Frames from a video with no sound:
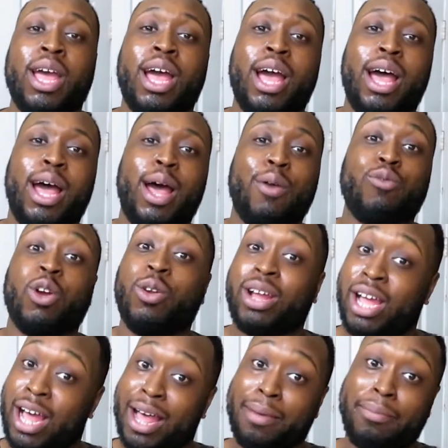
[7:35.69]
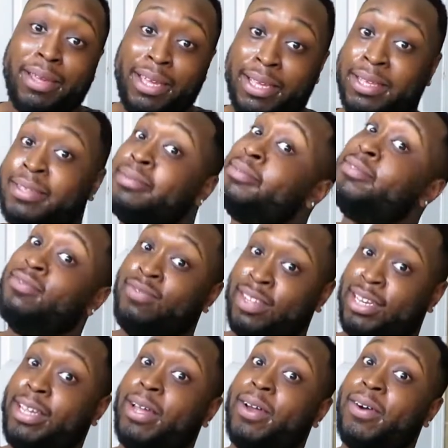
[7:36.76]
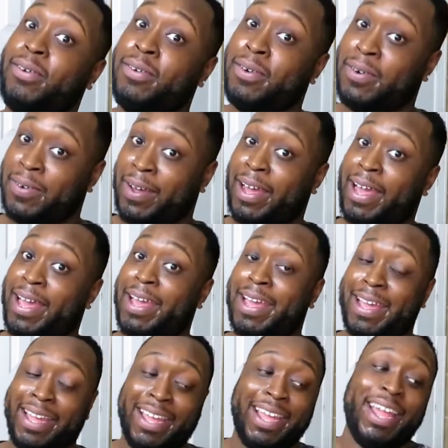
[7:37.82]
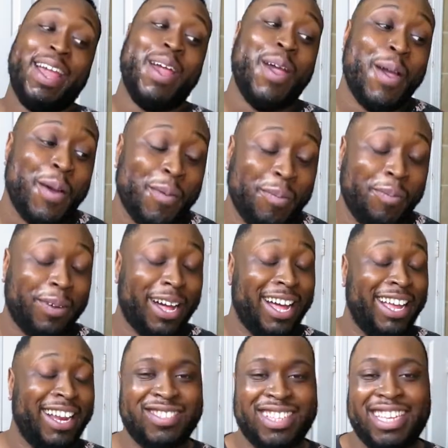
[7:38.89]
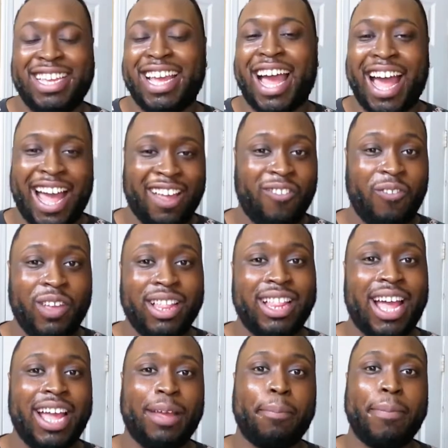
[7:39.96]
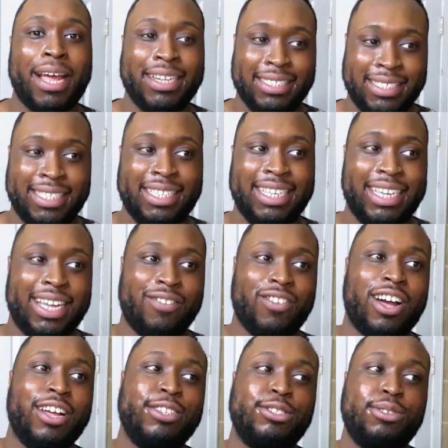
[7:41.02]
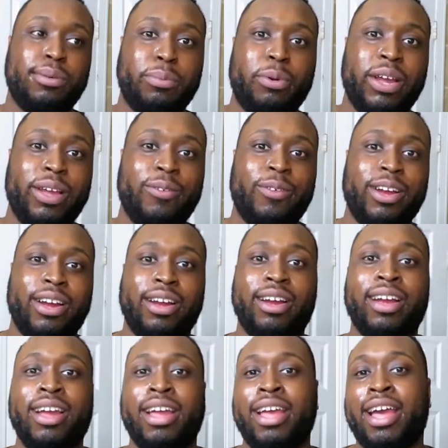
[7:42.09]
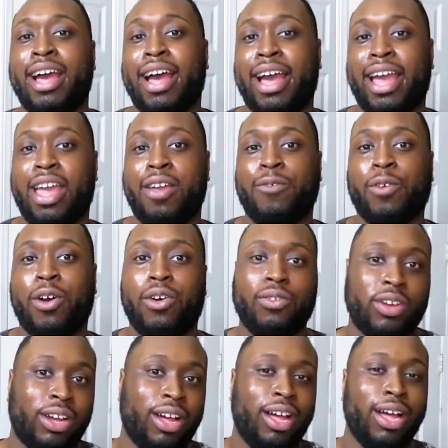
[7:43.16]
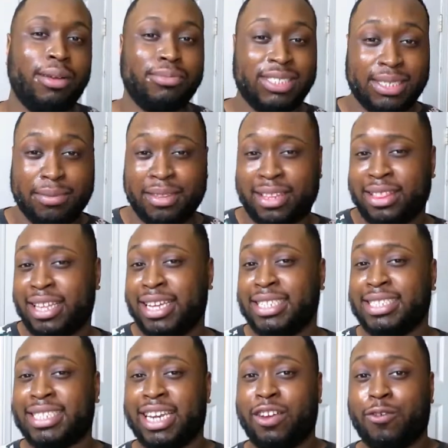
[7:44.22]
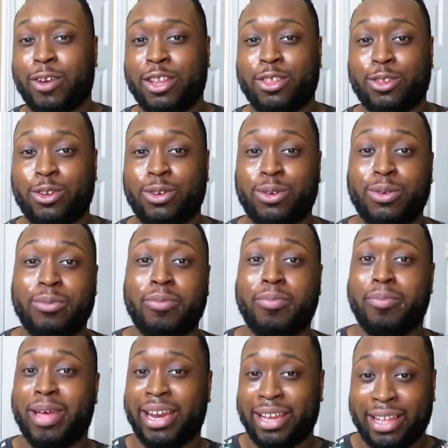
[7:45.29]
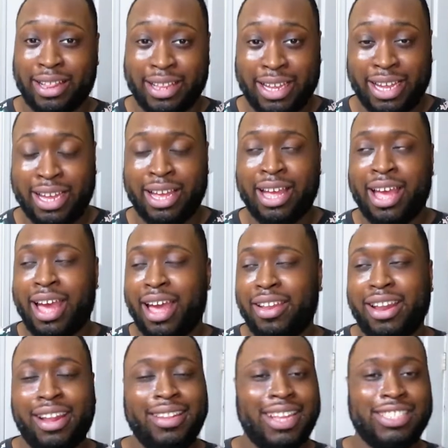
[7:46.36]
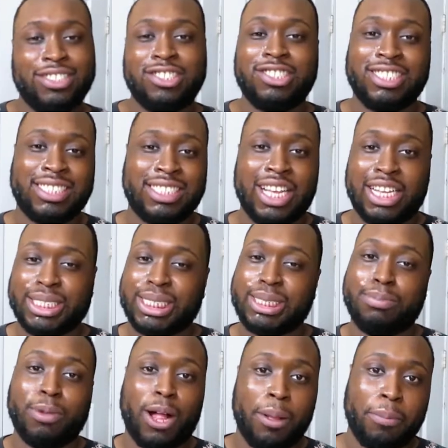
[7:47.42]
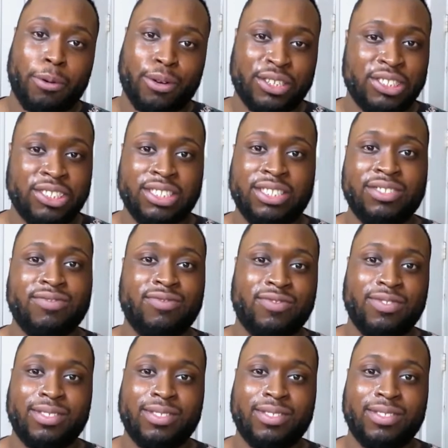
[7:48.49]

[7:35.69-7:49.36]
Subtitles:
Rona Got Me video, okay? But yeah, I feel like mentally I've gotten to a point where I've overcome some of the things that I went through medically, and then that's just a small portion of